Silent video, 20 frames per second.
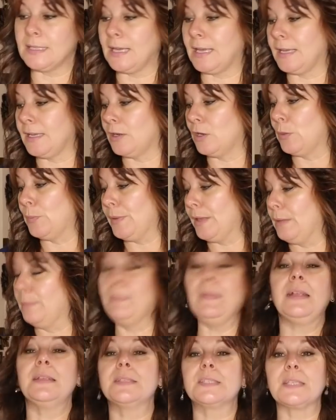I hope it
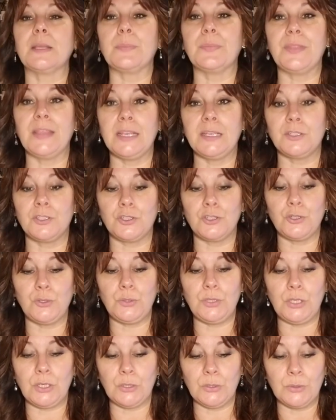meant something to
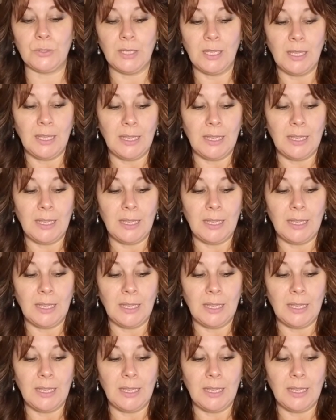you.